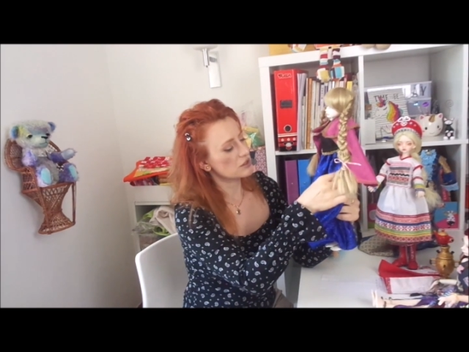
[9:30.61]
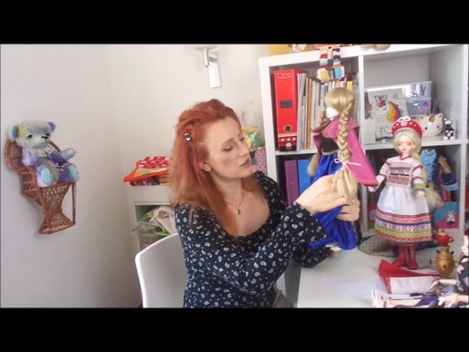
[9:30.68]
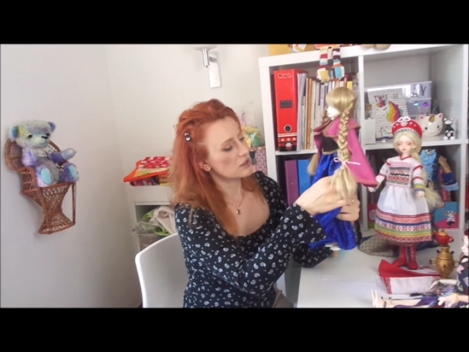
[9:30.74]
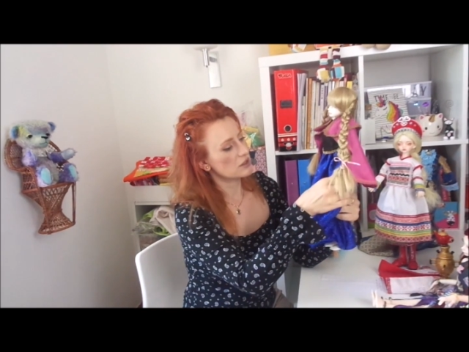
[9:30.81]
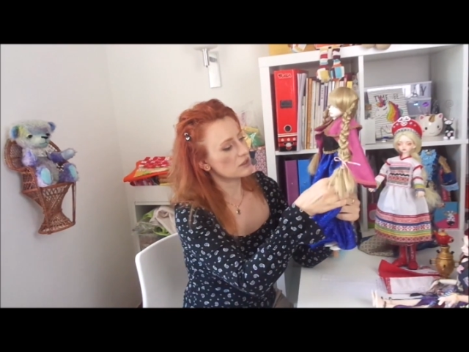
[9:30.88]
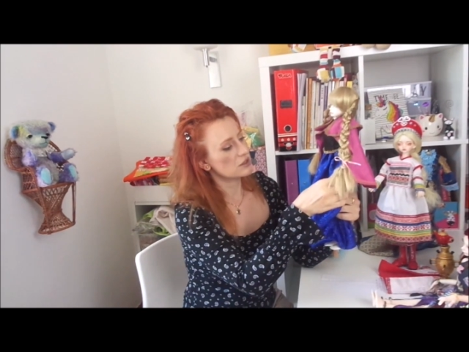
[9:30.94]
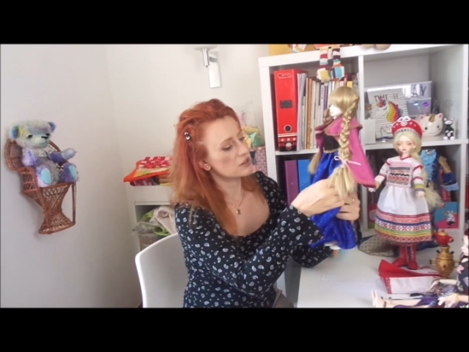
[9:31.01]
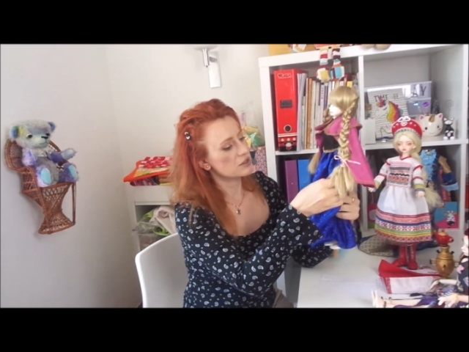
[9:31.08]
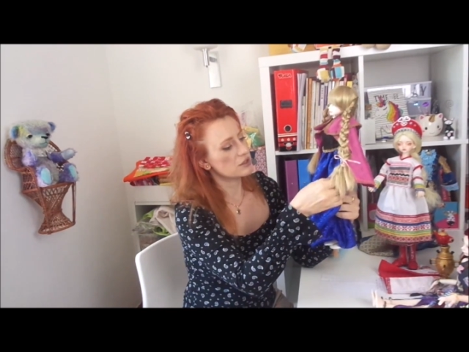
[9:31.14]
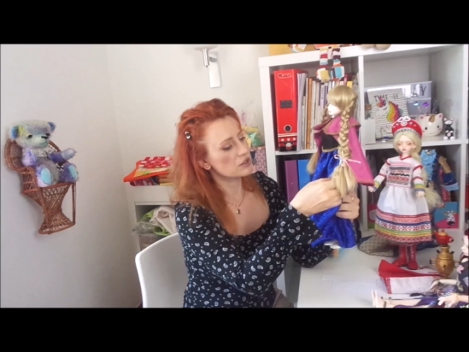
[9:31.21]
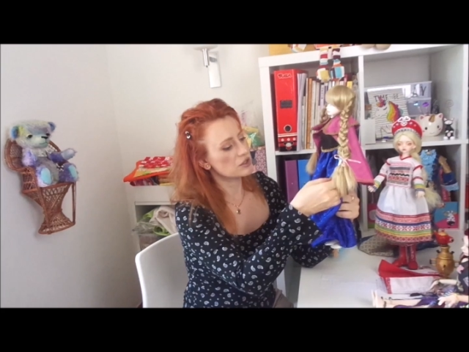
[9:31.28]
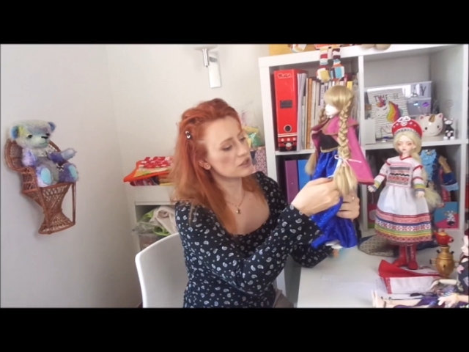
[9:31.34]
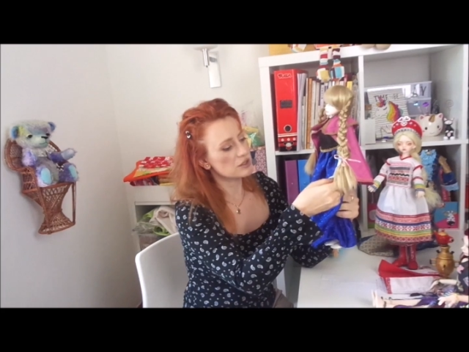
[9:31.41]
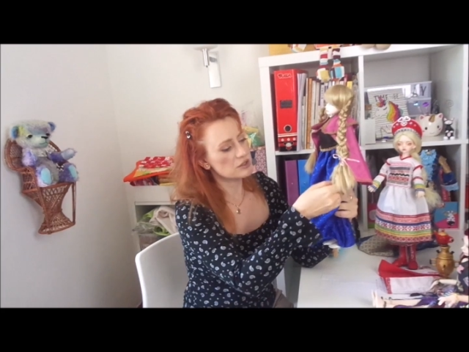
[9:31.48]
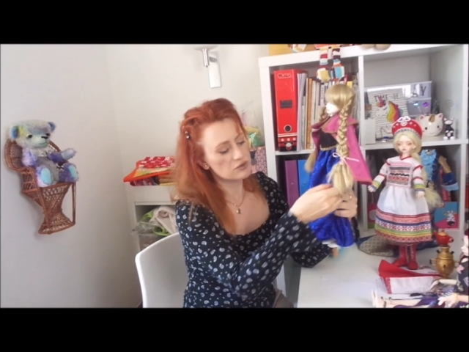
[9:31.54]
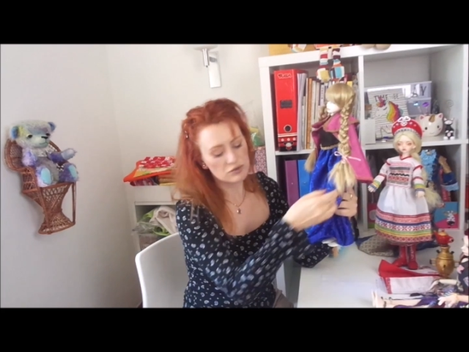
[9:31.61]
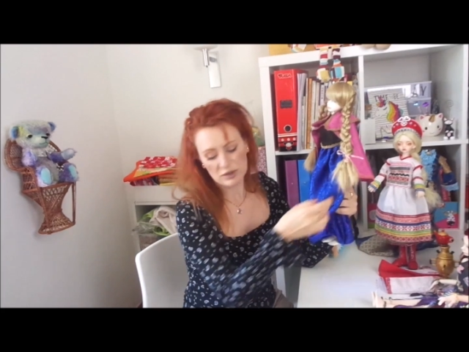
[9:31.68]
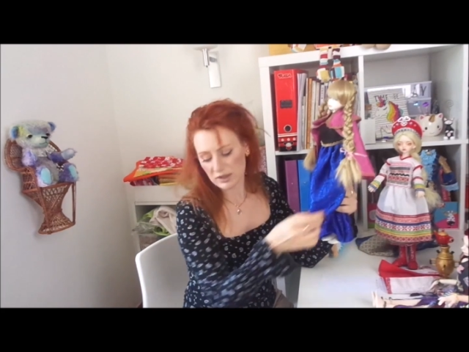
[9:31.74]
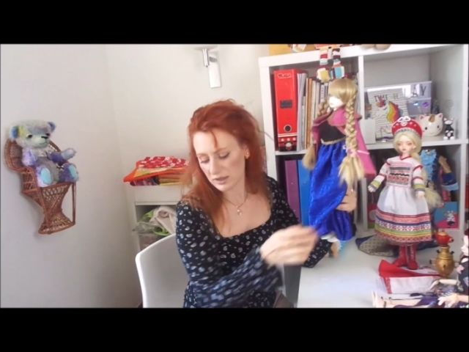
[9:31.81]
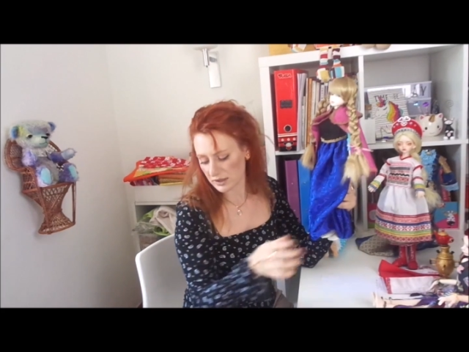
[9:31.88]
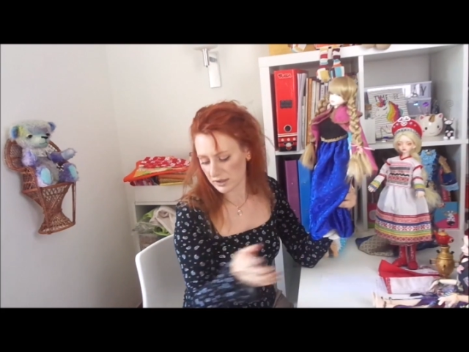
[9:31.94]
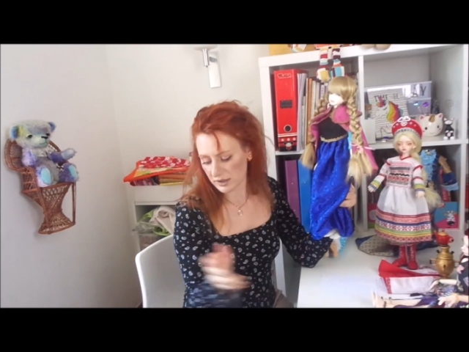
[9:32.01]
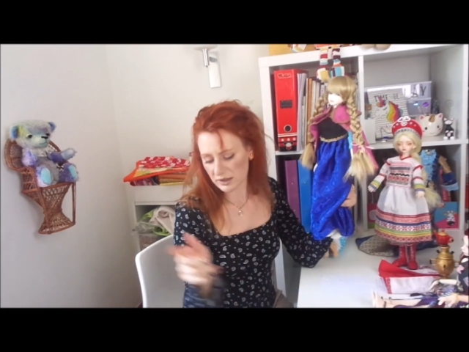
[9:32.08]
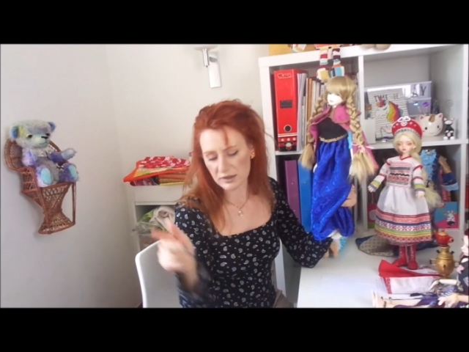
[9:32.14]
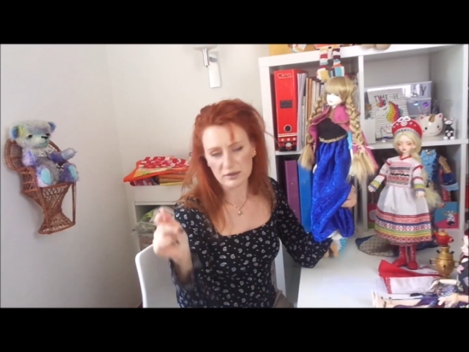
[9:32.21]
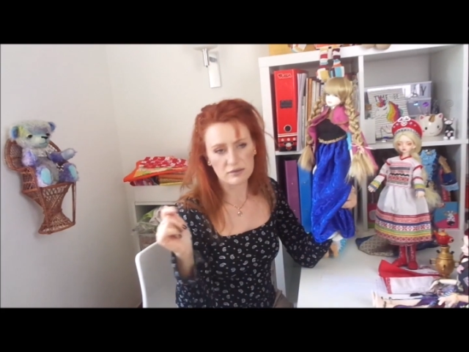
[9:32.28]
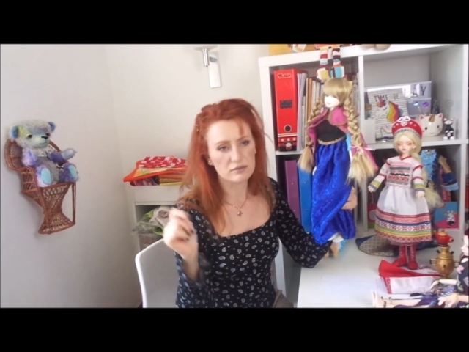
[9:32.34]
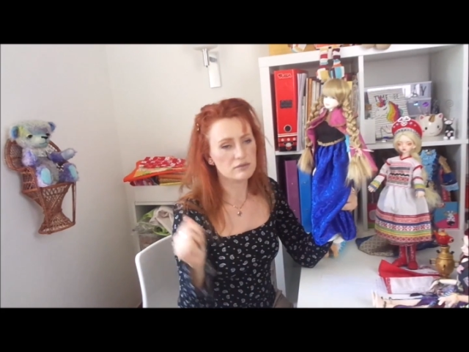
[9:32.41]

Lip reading: and it just really here